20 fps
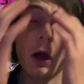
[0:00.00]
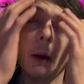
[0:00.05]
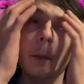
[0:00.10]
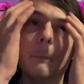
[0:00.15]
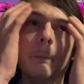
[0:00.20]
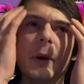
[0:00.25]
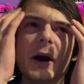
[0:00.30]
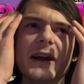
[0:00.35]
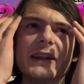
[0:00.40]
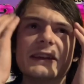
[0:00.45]

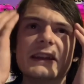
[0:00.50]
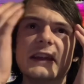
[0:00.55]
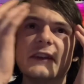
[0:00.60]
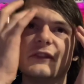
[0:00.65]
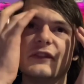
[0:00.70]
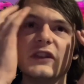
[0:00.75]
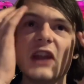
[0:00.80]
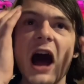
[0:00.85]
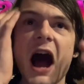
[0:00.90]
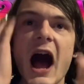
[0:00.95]
but if
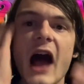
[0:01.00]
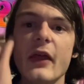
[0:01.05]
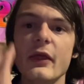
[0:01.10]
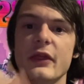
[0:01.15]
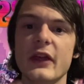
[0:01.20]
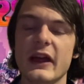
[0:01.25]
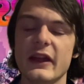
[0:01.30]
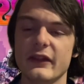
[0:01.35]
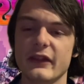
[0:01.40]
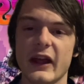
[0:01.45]
not,
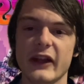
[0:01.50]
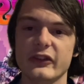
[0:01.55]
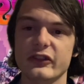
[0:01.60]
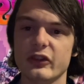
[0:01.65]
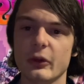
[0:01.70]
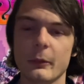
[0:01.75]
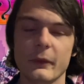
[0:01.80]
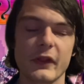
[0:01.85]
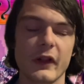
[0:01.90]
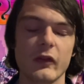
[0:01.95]
then that's
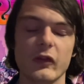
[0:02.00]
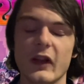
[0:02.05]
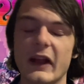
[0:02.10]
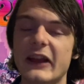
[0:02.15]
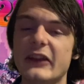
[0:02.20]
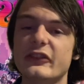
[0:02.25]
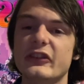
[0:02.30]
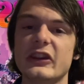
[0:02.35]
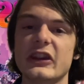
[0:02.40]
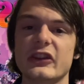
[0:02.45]
some of the
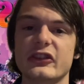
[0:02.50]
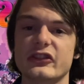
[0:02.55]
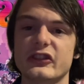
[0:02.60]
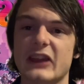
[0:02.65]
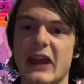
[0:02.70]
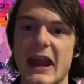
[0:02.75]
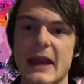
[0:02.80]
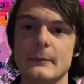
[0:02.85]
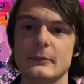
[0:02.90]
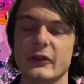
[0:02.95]
laziest
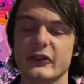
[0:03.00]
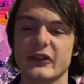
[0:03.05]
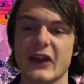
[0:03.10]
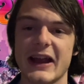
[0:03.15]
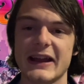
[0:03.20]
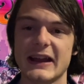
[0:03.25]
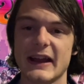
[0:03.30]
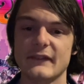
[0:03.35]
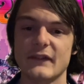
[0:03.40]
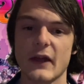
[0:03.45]
game
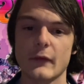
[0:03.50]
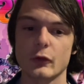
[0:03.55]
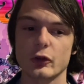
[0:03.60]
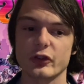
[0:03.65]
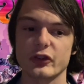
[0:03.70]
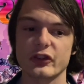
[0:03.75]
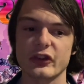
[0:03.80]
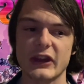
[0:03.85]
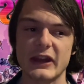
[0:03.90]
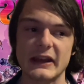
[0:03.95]
design I've ever
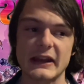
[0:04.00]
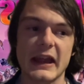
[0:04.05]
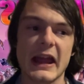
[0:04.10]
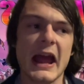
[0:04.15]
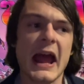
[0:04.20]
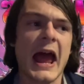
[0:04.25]
seen.